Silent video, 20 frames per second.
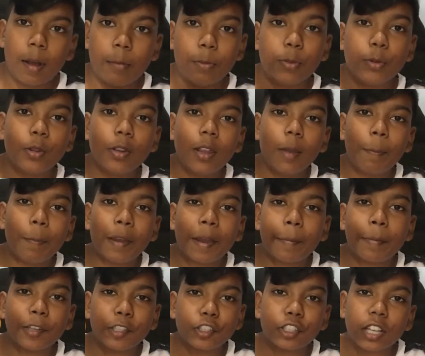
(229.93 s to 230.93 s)
I'm doing a
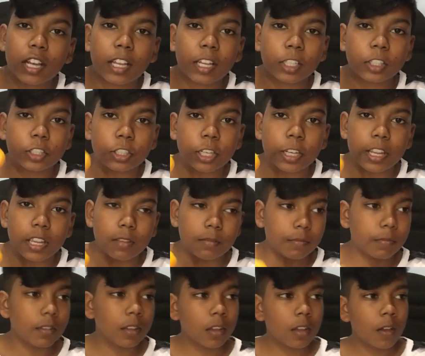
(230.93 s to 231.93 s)
papa challenge today.
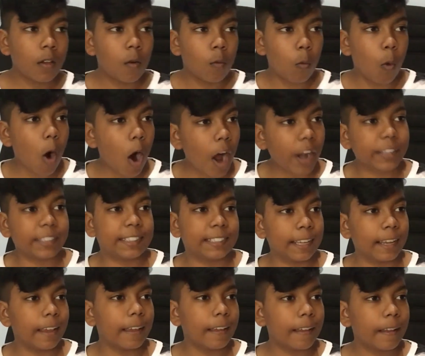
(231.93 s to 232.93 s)
What?